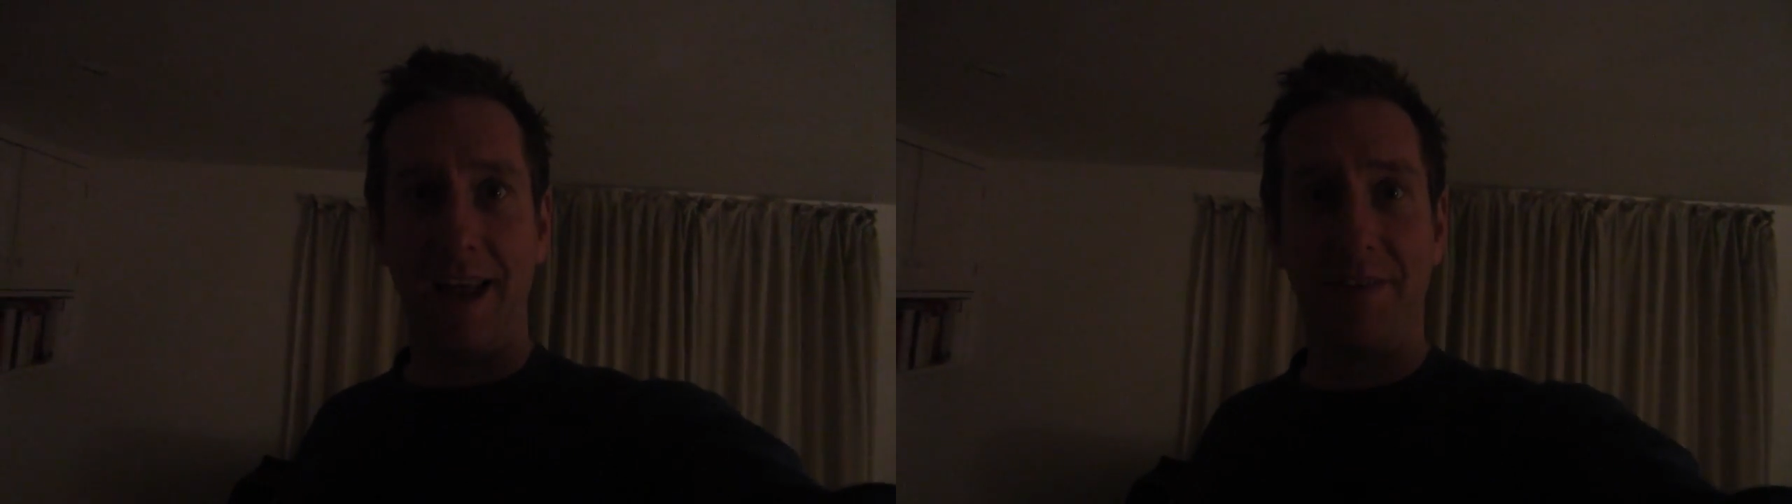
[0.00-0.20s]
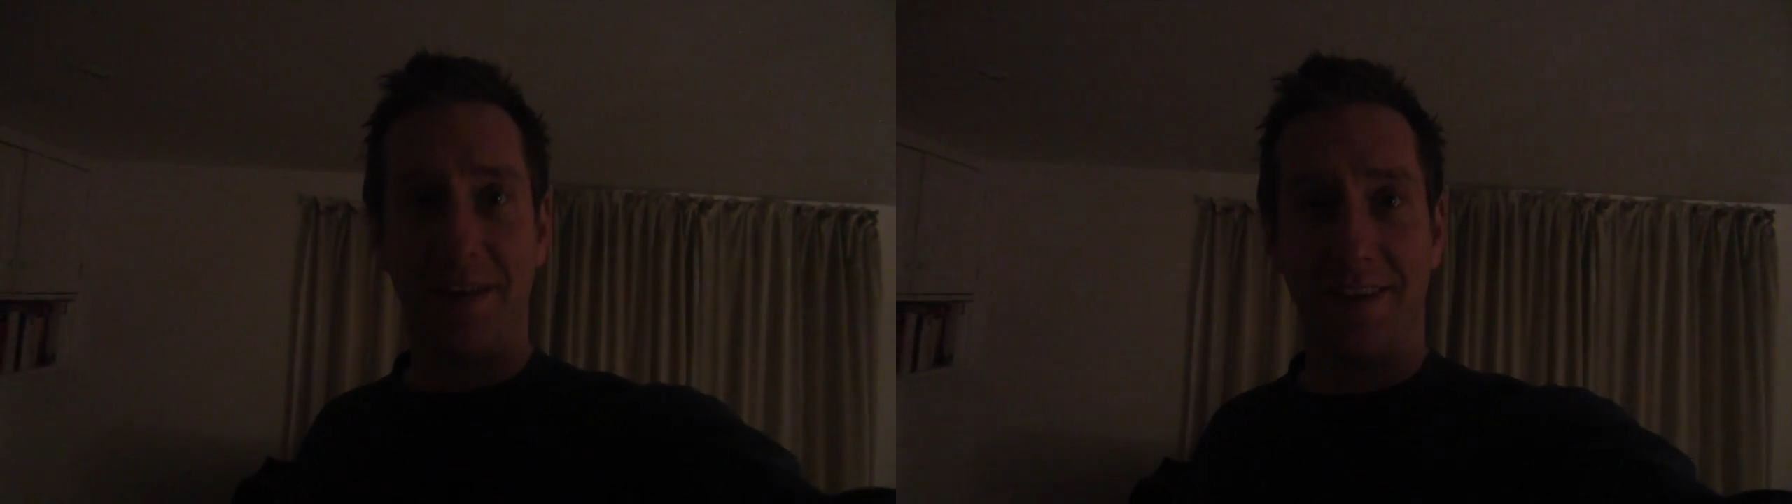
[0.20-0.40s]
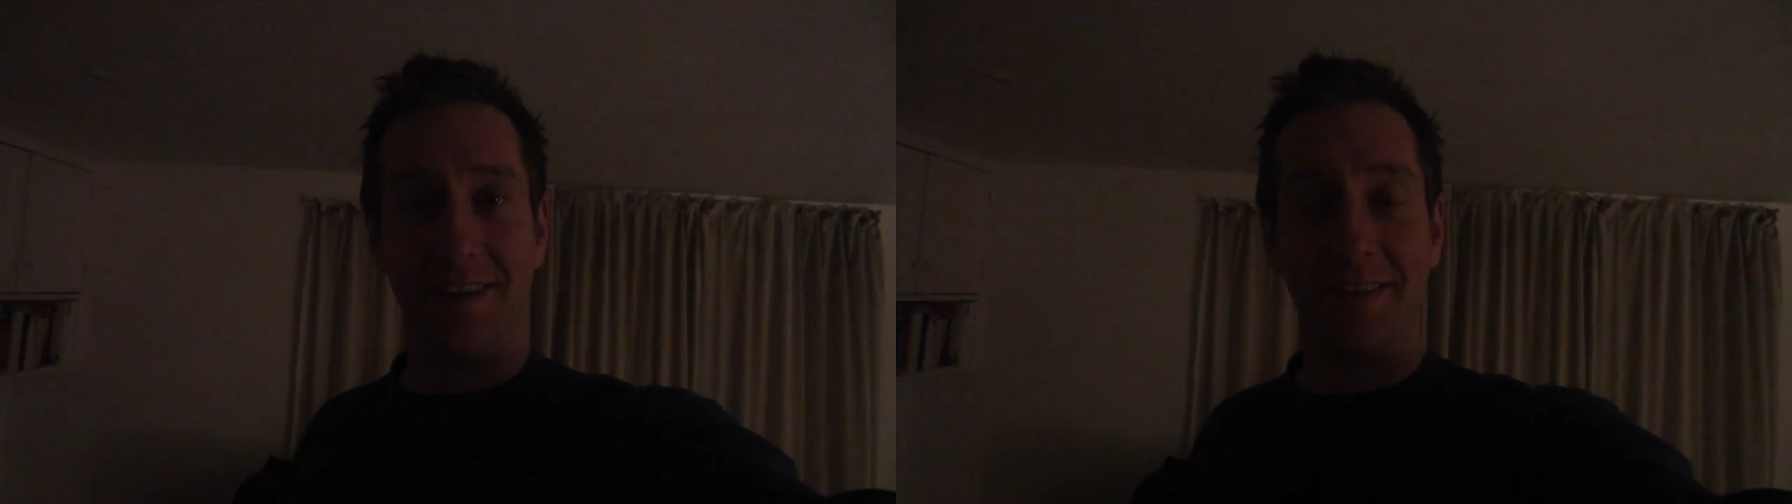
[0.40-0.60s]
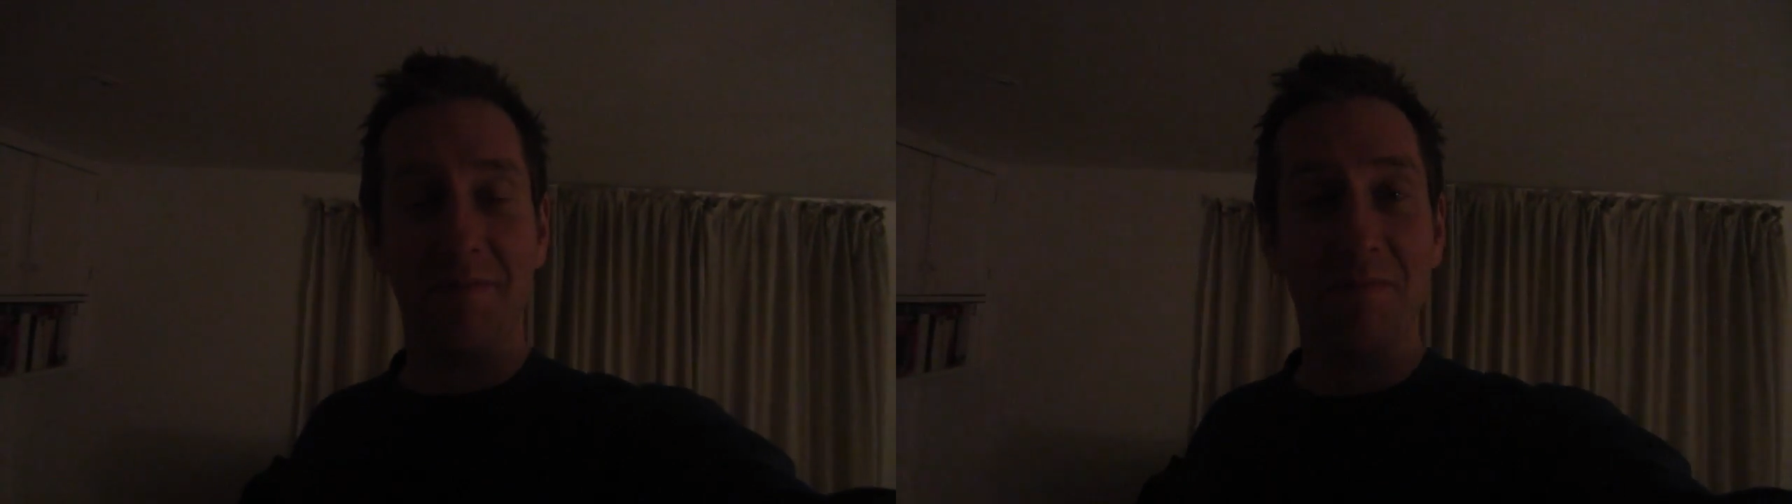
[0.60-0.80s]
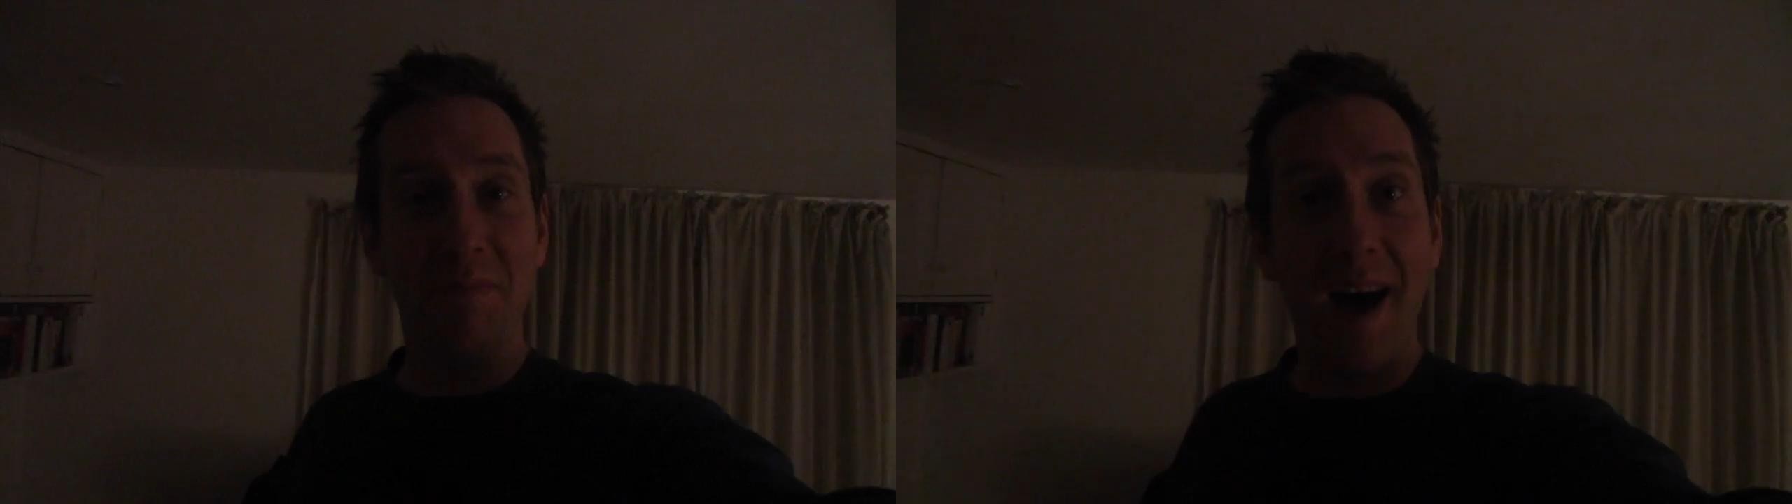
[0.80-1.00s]
Have a good one.
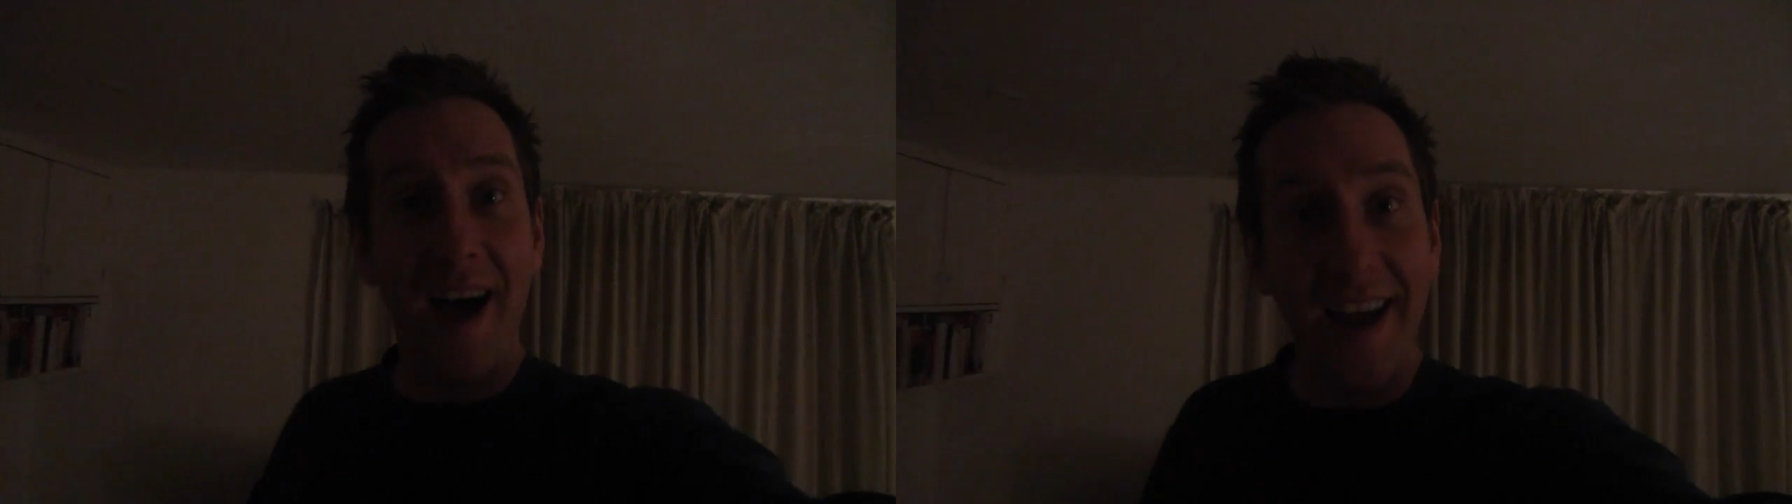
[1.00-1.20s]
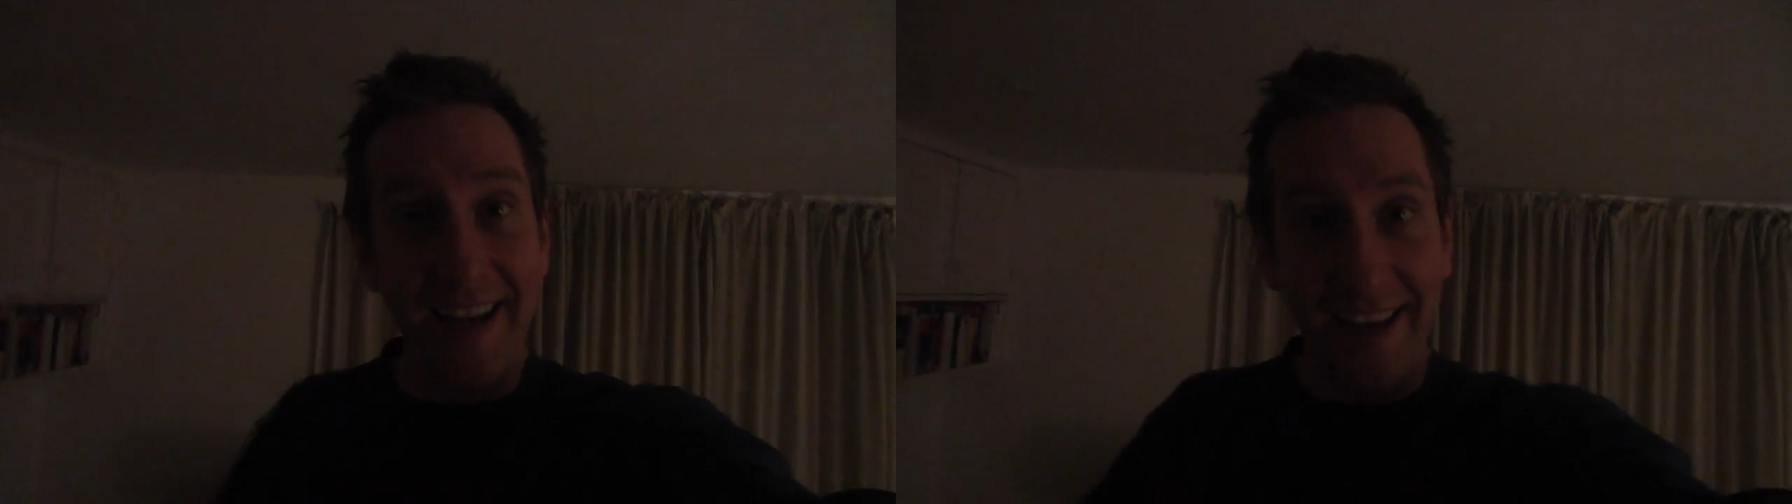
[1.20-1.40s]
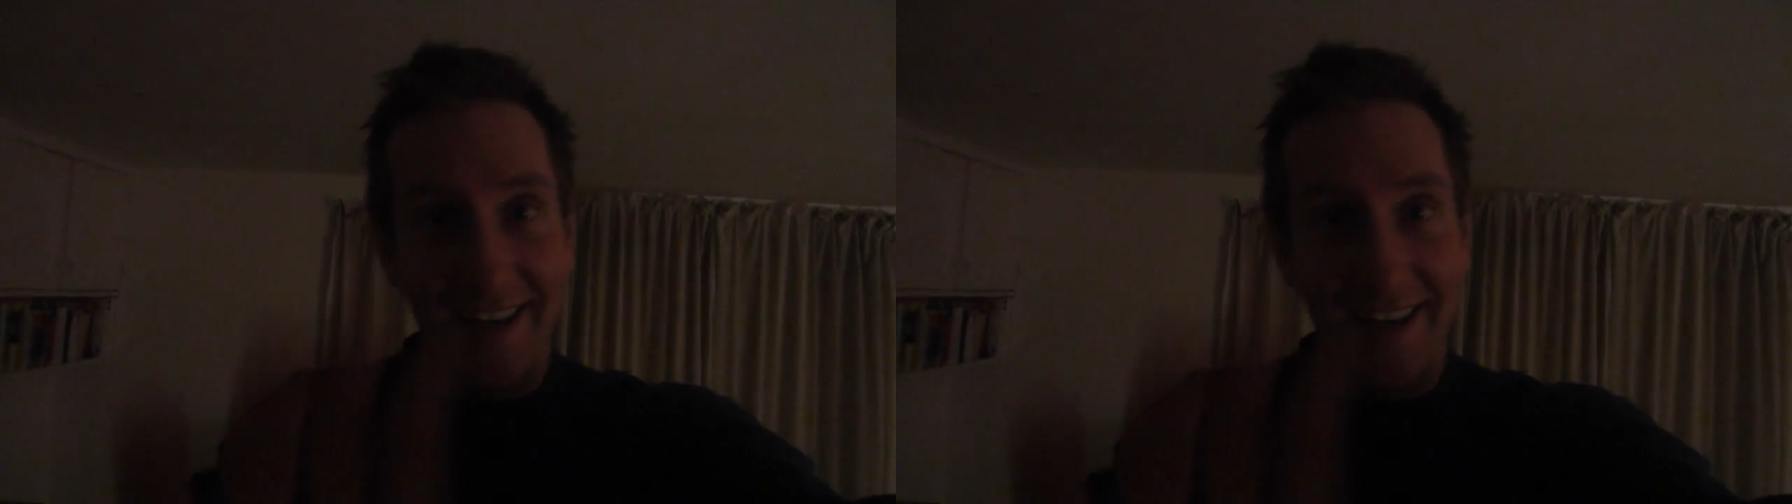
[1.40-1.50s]
Bye!